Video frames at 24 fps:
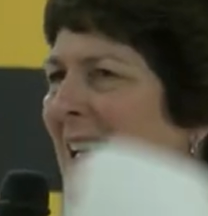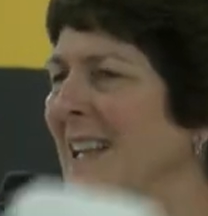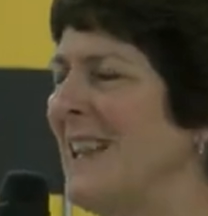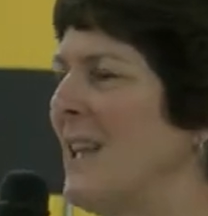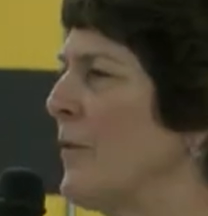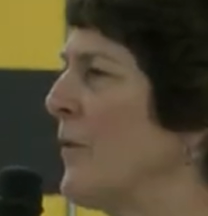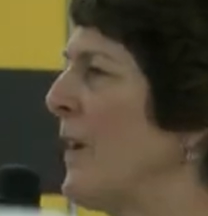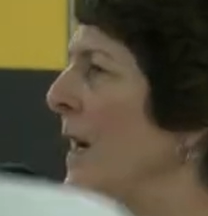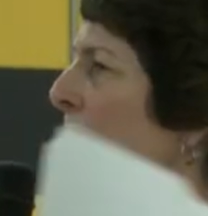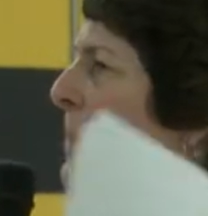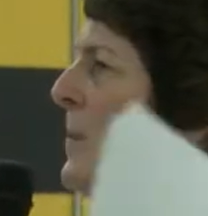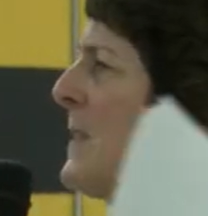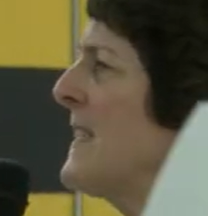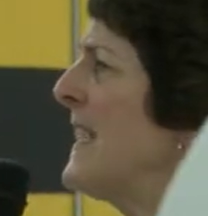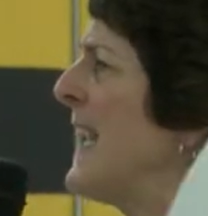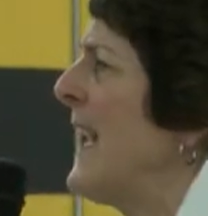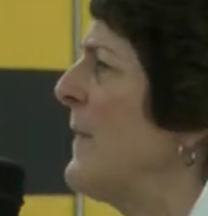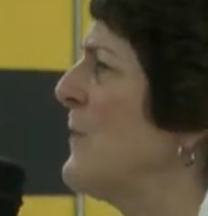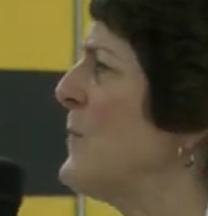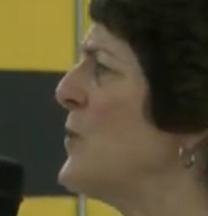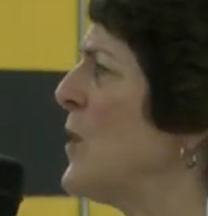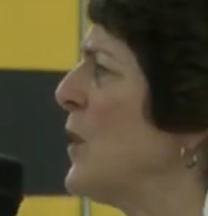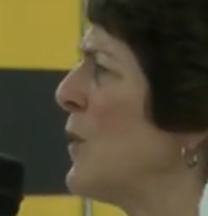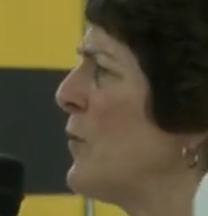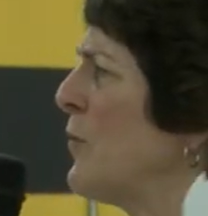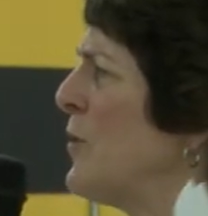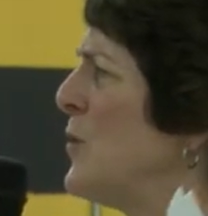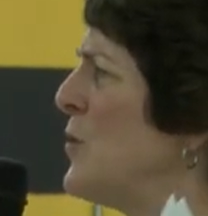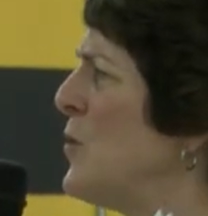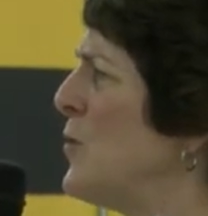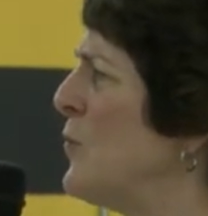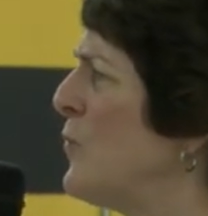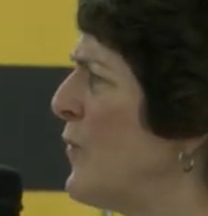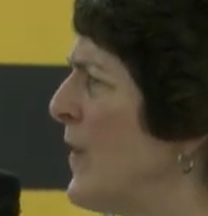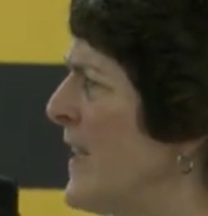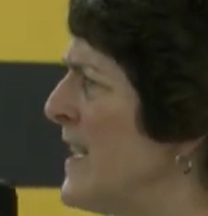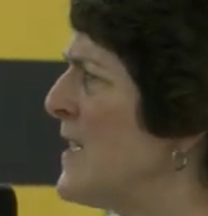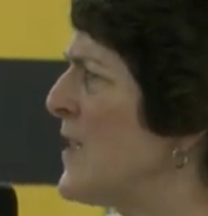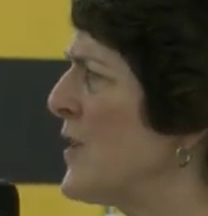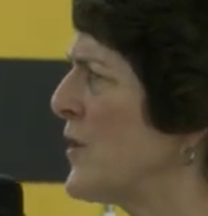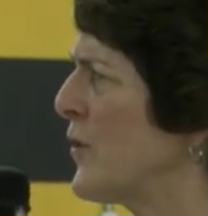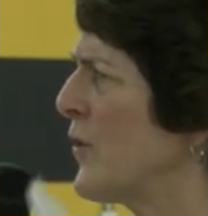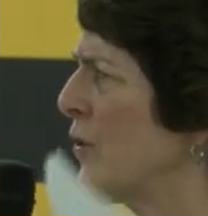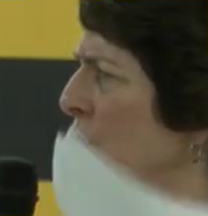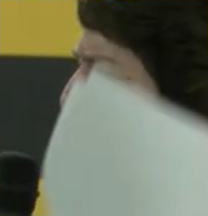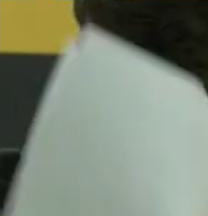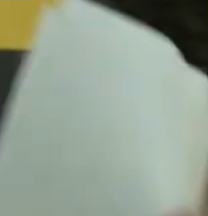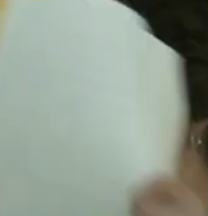They're able to have children do
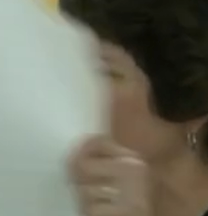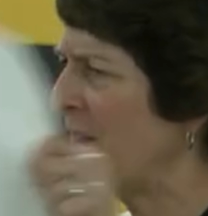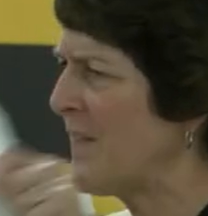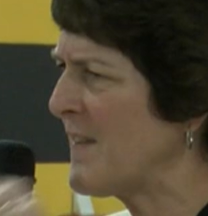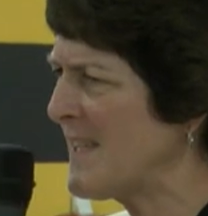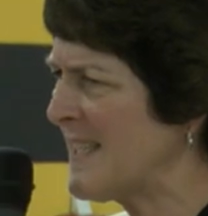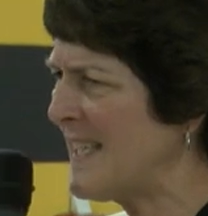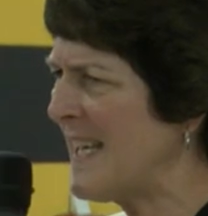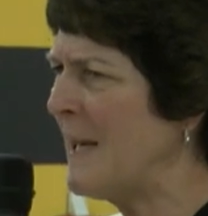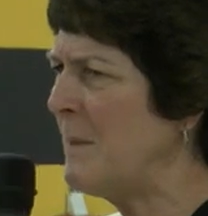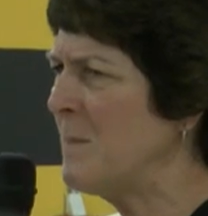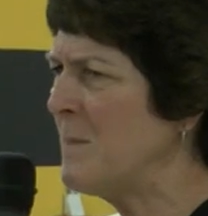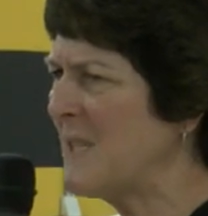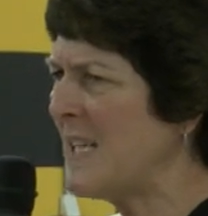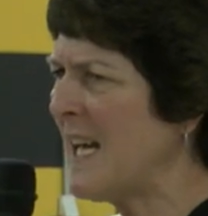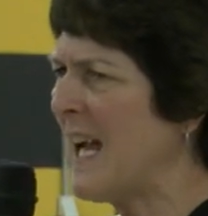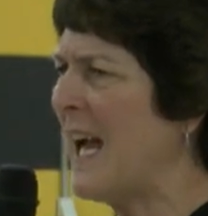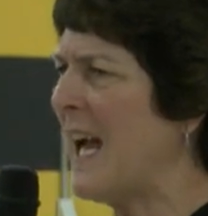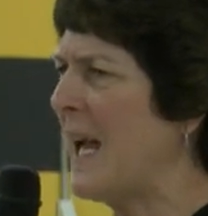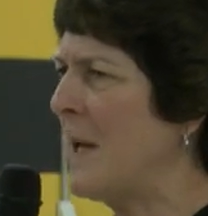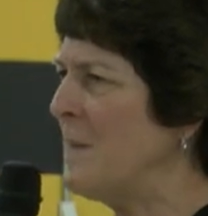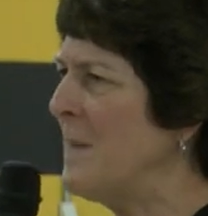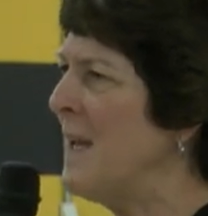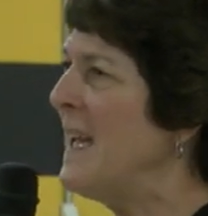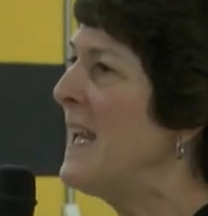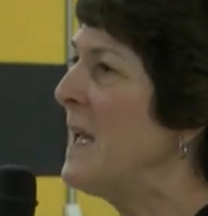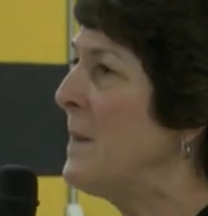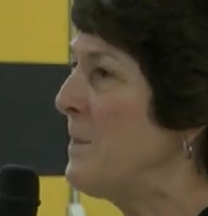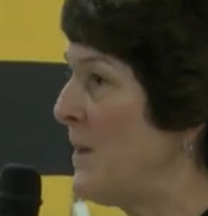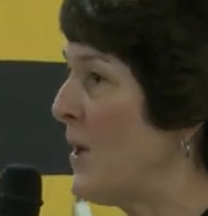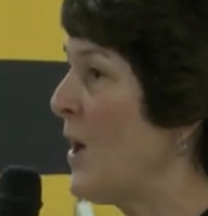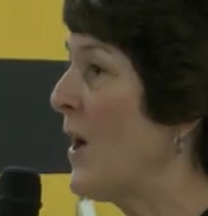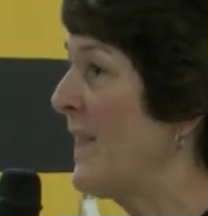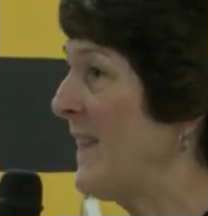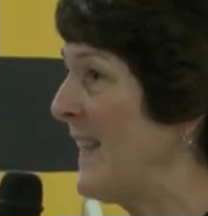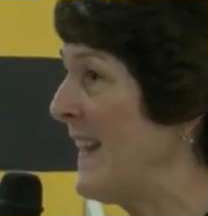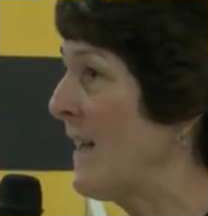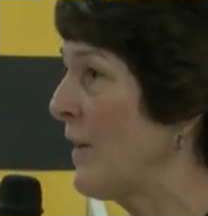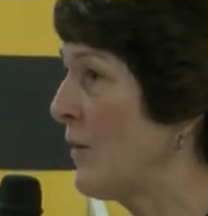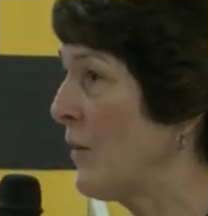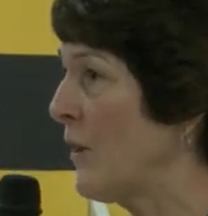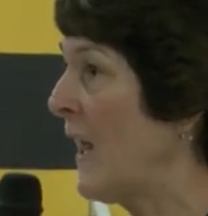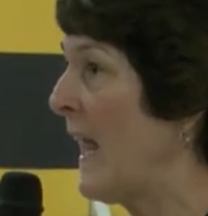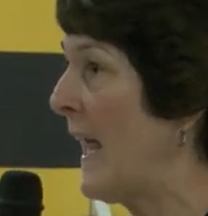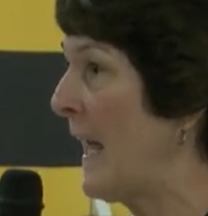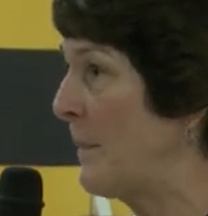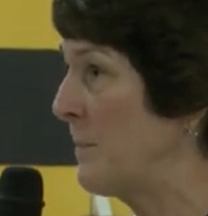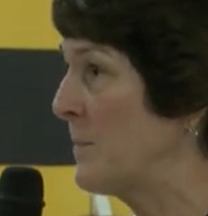research and at the same time be on their
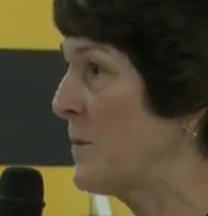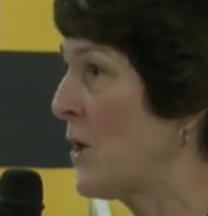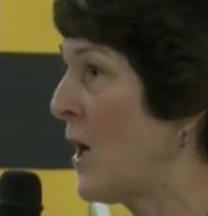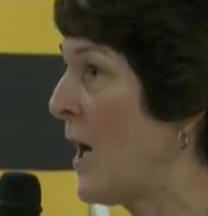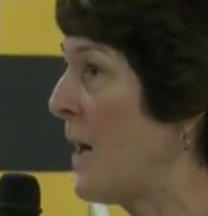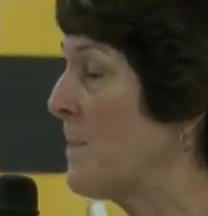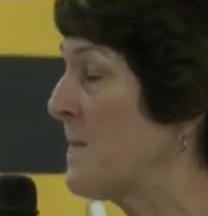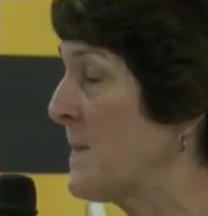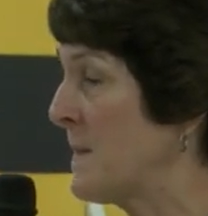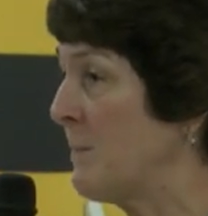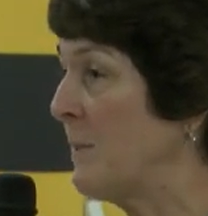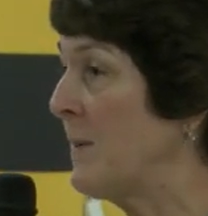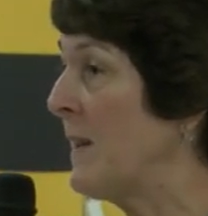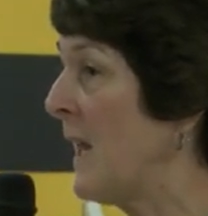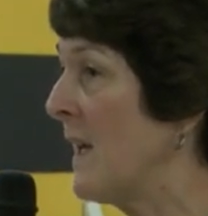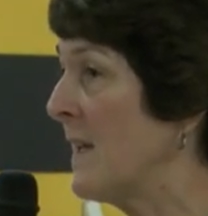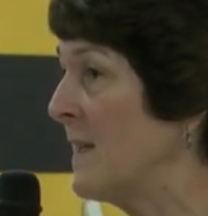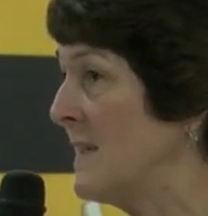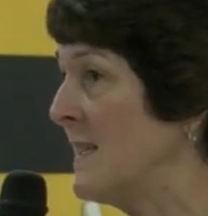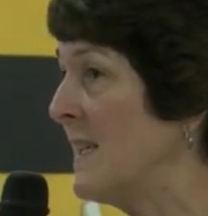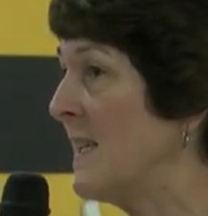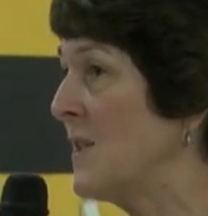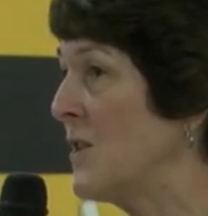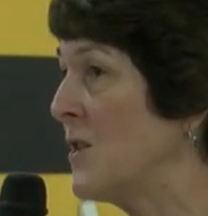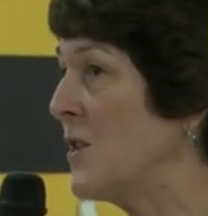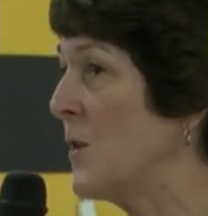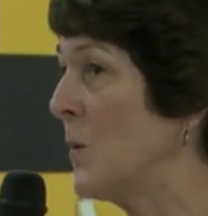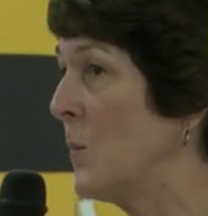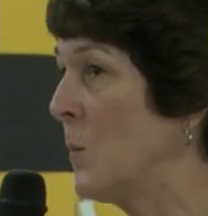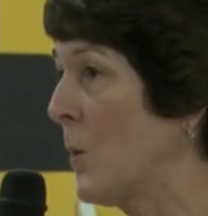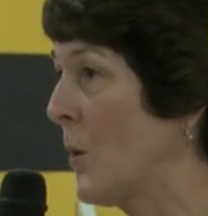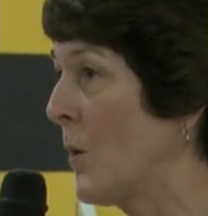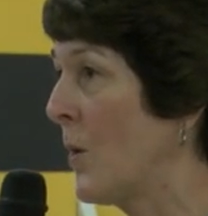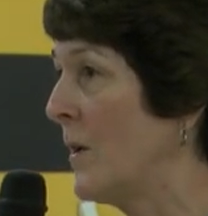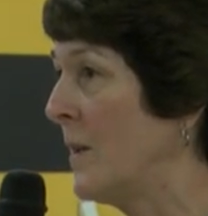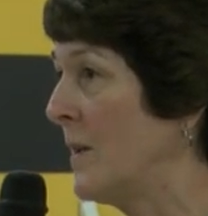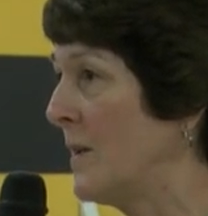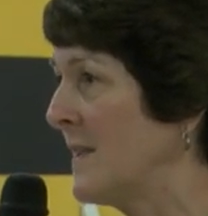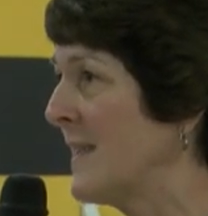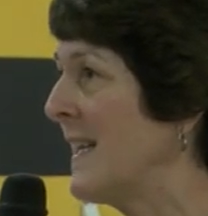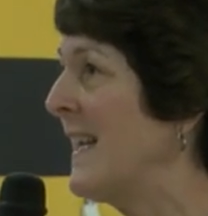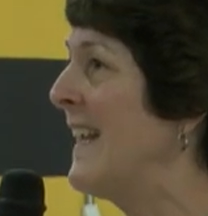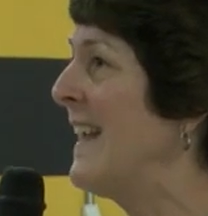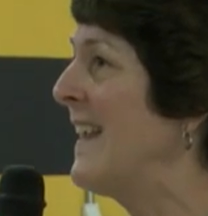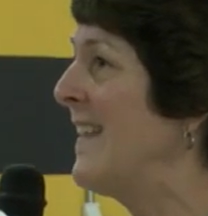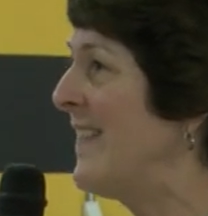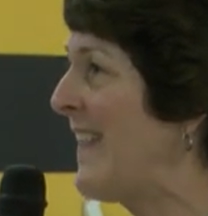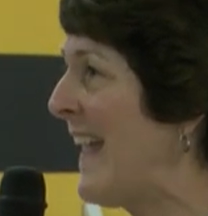laptops plugged into the world.
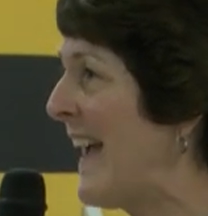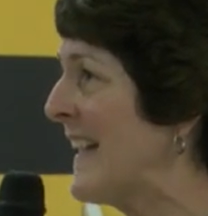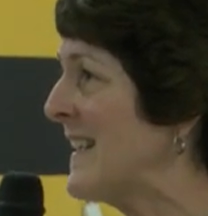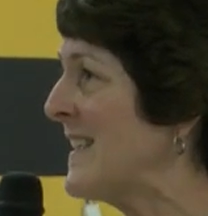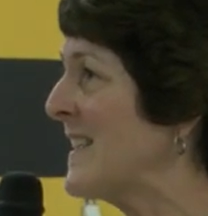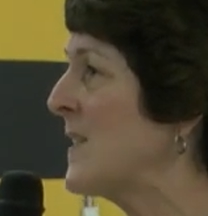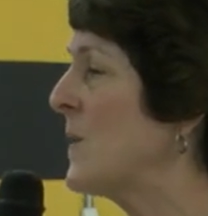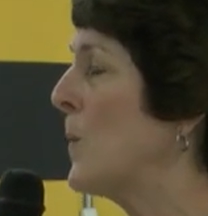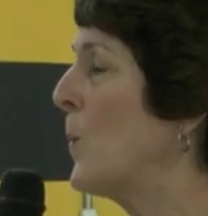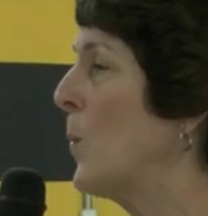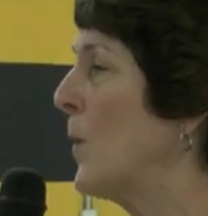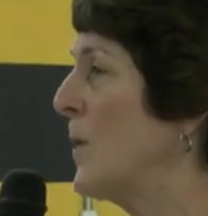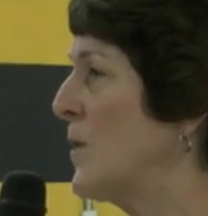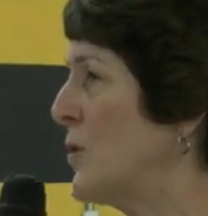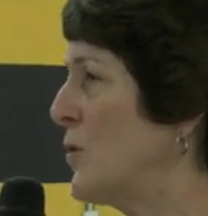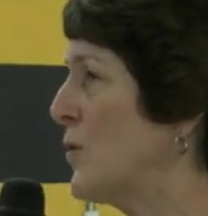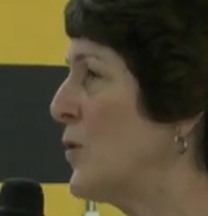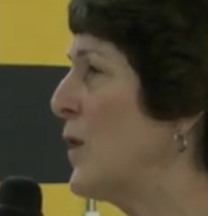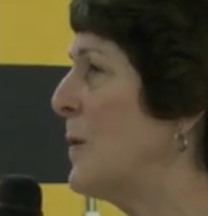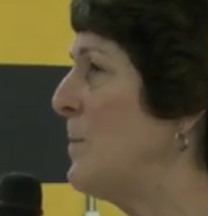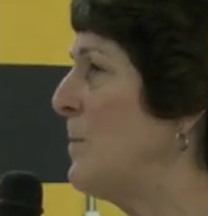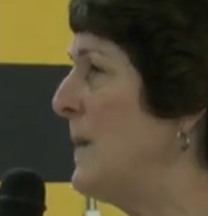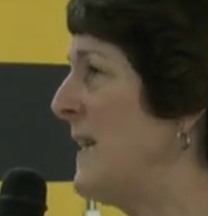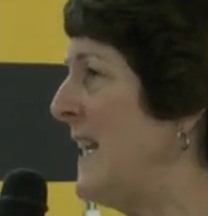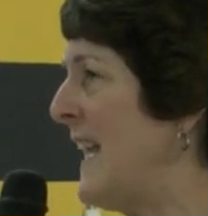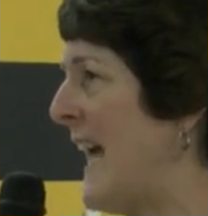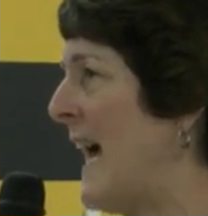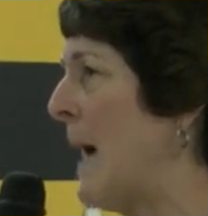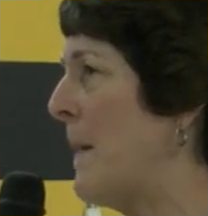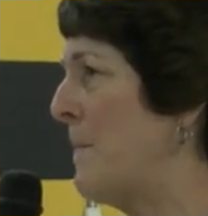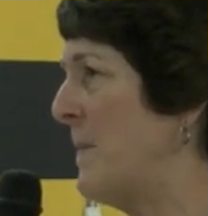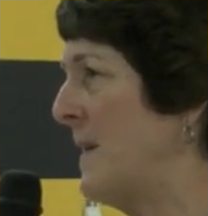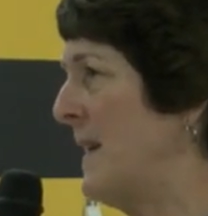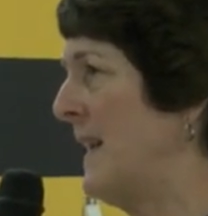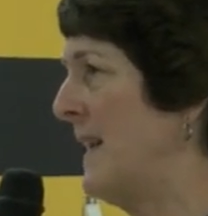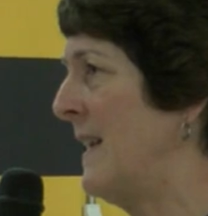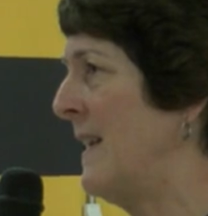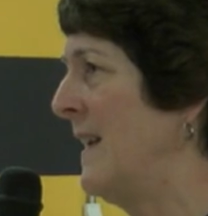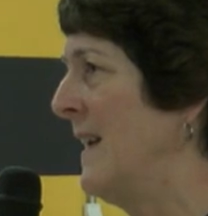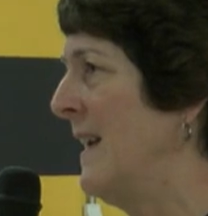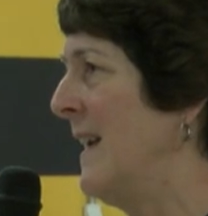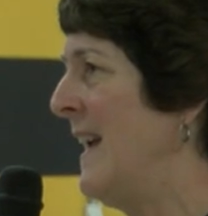That's what should be happening.